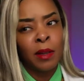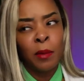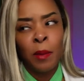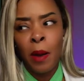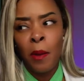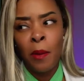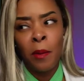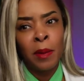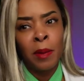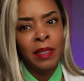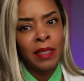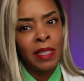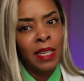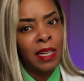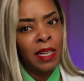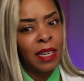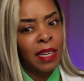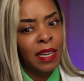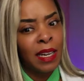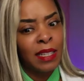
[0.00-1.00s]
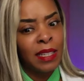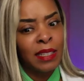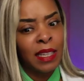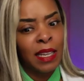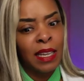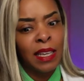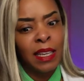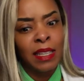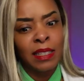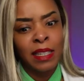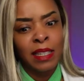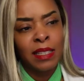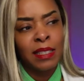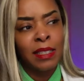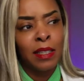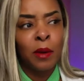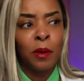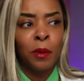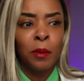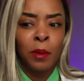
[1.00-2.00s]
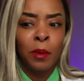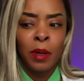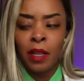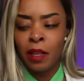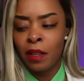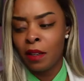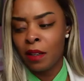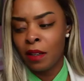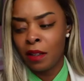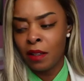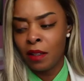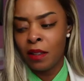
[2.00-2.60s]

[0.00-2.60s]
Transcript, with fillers: Why were we singing it as kids? That's so weird.